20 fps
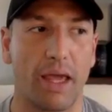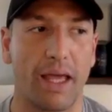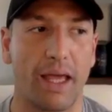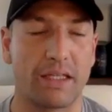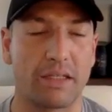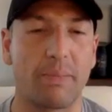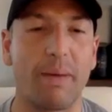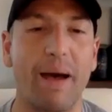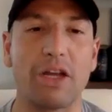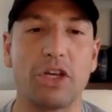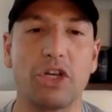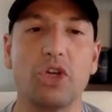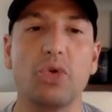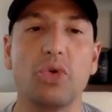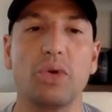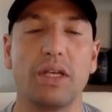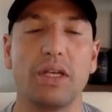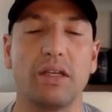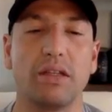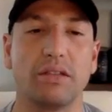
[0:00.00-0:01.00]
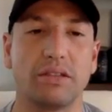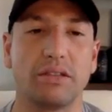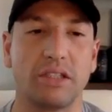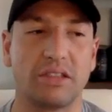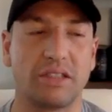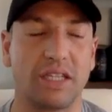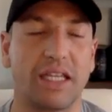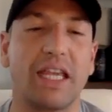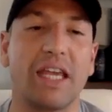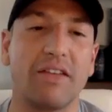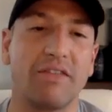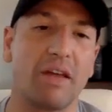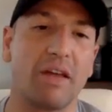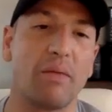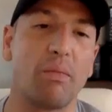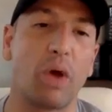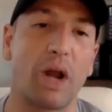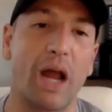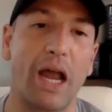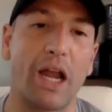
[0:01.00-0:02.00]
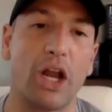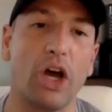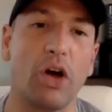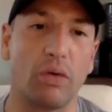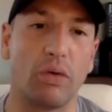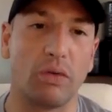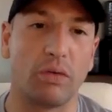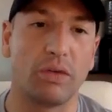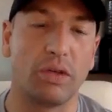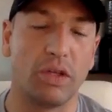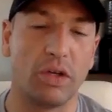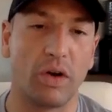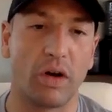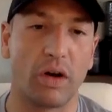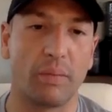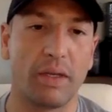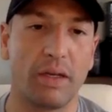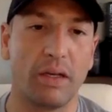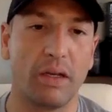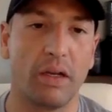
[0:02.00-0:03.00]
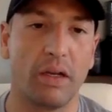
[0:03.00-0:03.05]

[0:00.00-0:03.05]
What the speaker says: it's my duty to give them what I know. You know what I mean?